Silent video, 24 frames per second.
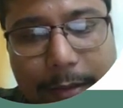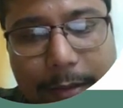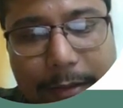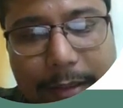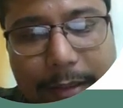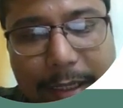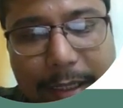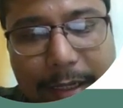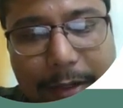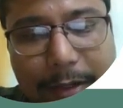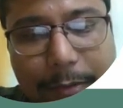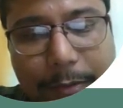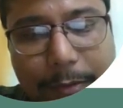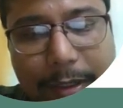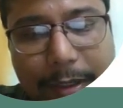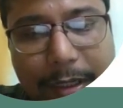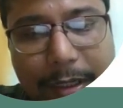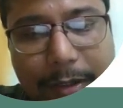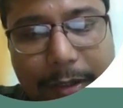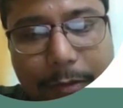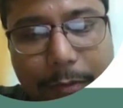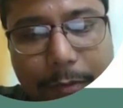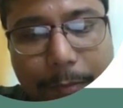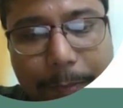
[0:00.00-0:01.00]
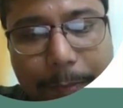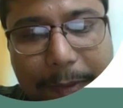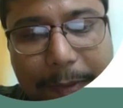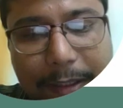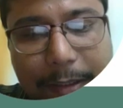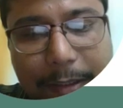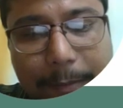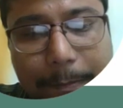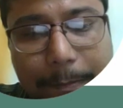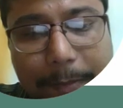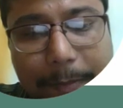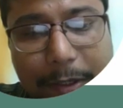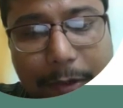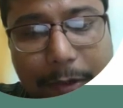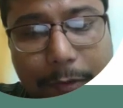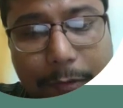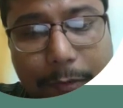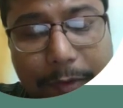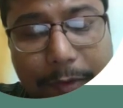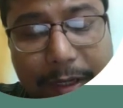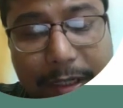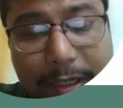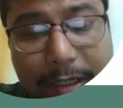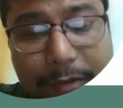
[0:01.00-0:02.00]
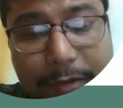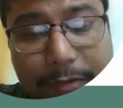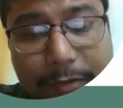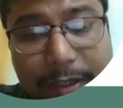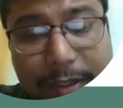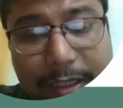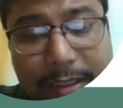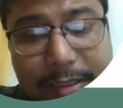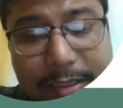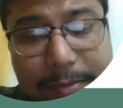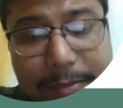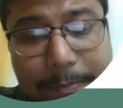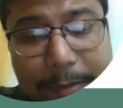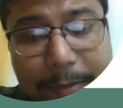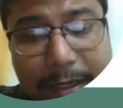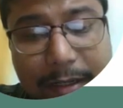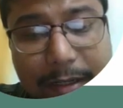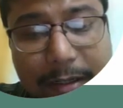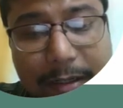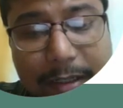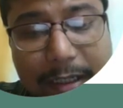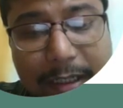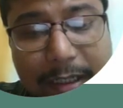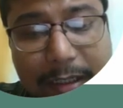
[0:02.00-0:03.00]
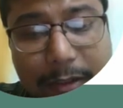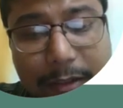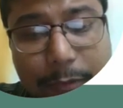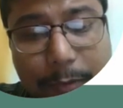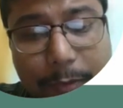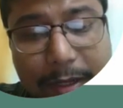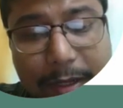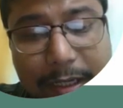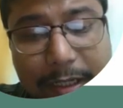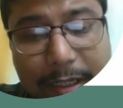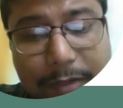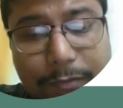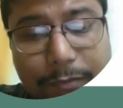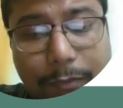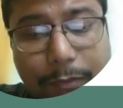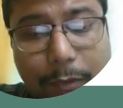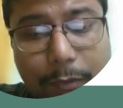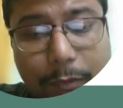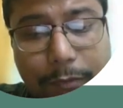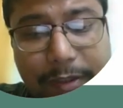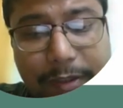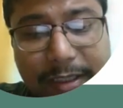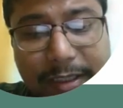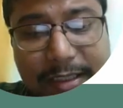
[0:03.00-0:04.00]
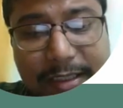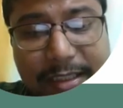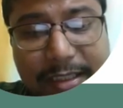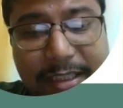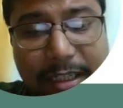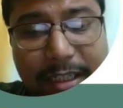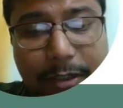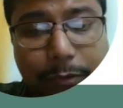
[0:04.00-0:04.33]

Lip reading: then you need opinion beyond 20 weeks, but till 24 weeks,